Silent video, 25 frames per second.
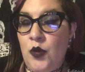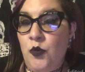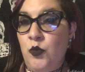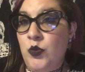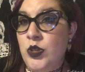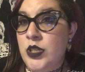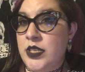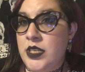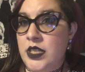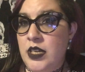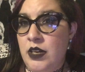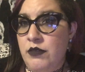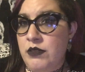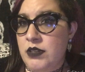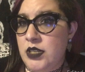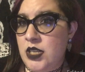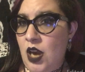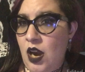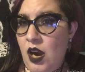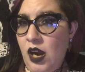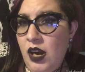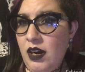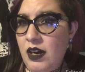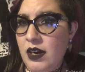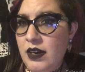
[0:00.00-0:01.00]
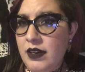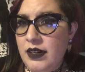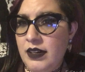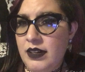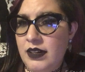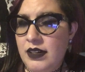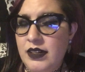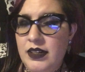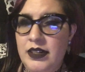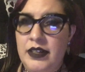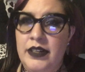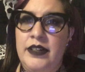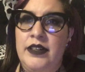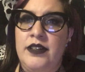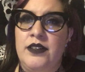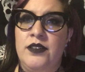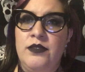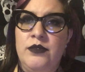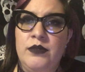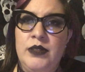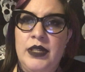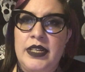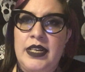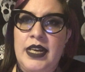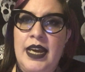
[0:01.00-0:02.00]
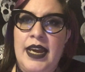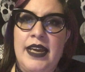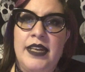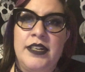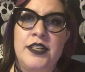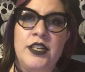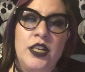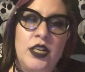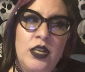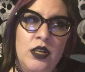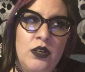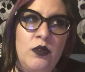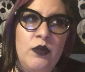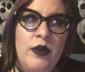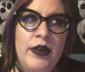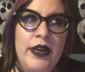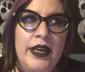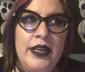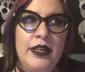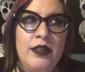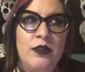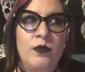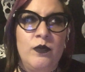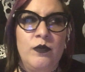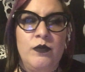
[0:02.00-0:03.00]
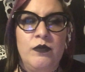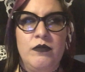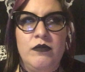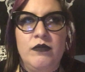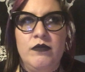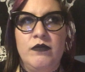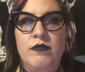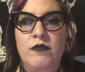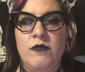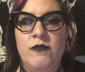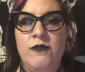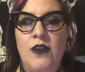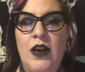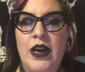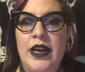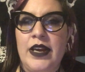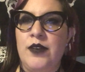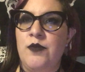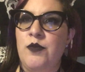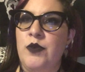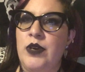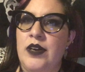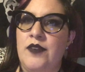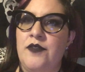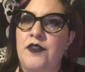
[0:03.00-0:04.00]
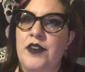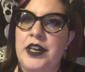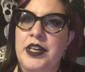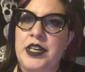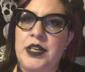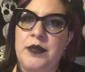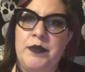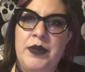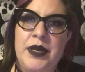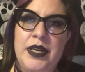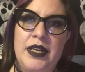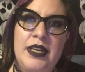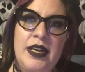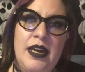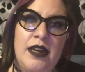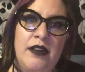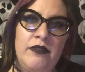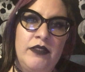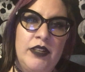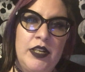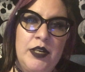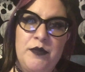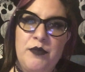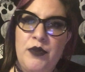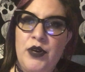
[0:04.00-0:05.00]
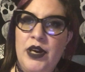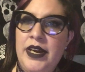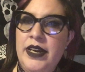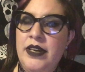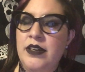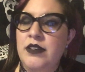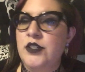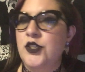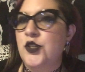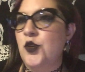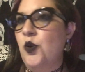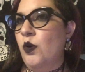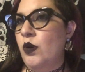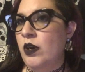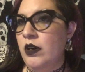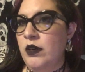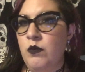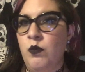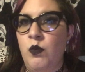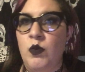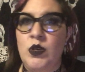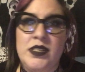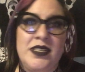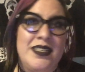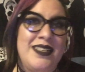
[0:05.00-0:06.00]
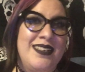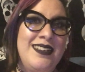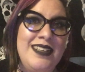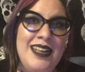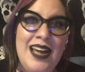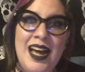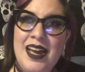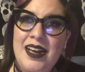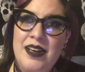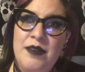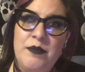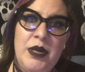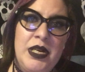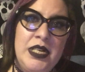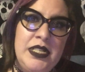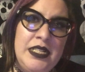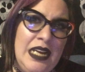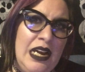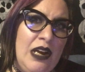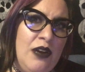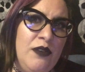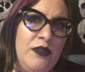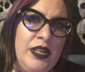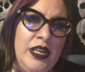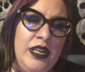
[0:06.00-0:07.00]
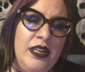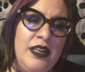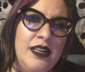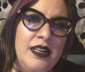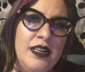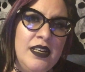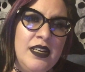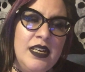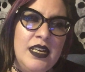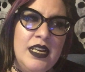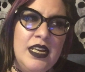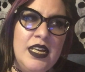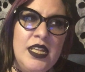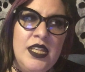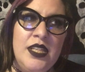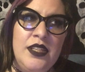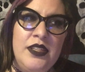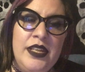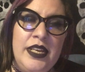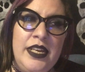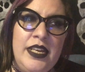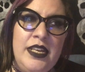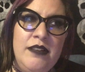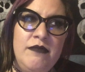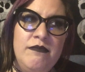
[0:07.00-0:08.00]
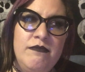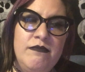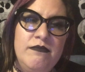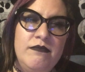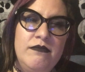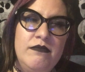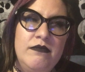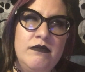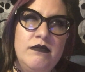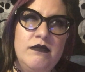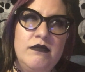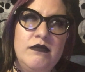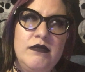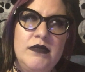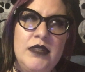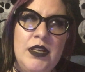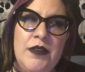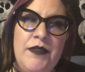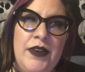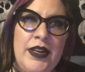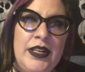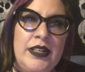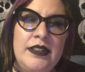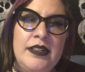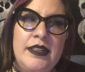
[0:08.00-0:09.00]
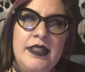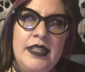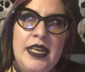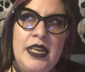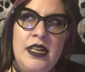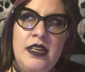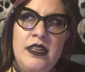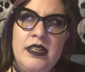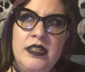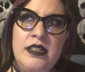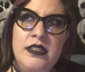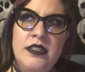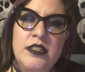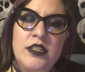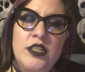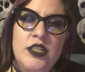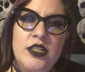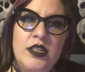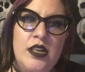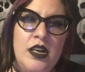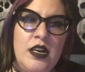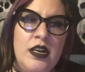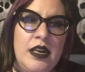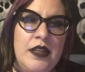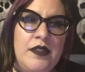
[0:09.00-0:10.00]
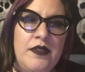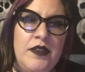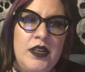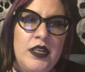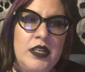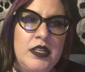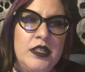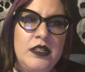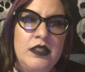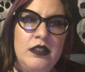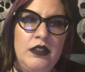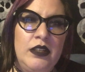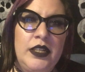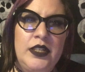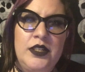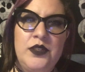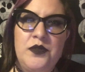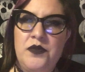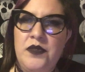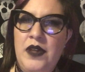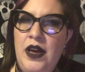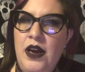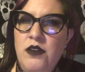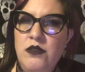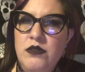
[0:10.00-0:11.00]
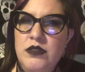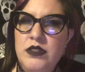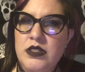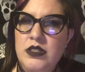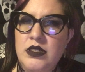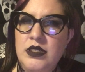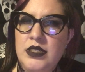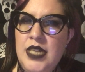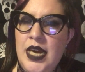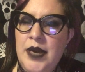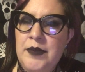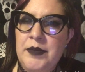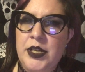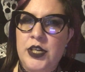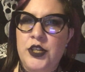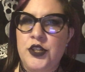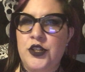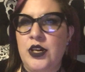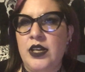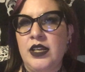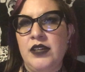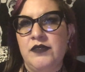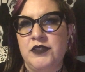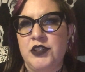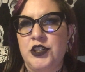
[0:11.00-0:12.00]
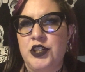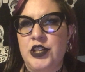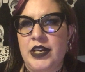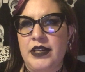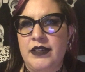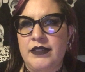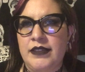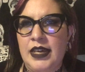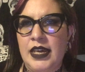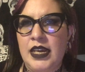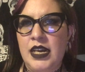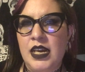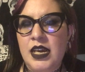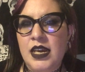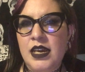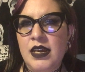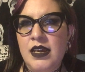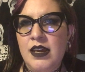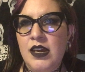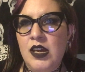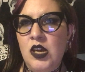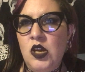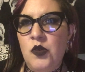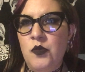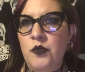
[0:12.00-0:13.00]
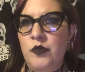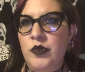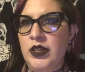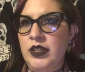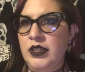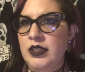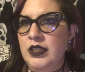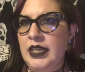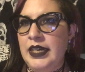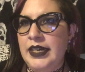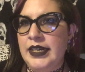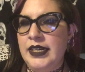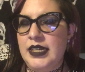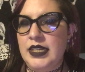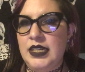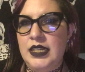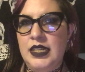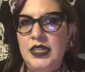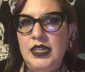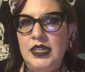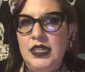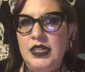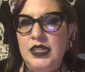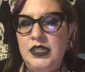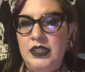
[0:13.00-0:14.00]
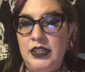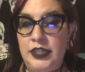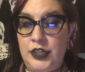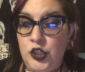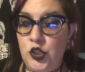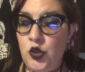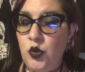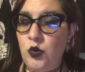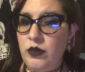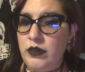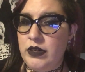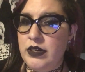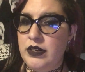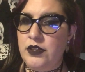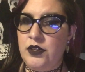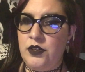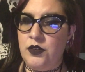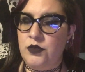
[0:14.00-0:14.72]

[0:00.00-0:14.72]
was hard, you know, like I had to go and find whatever I could pick out of Lane Bryant. Torrid was not in my town yet. In fact, they didn't start, I think, until like 2000. I'm not sure, I'll have to check that. But like Torrid,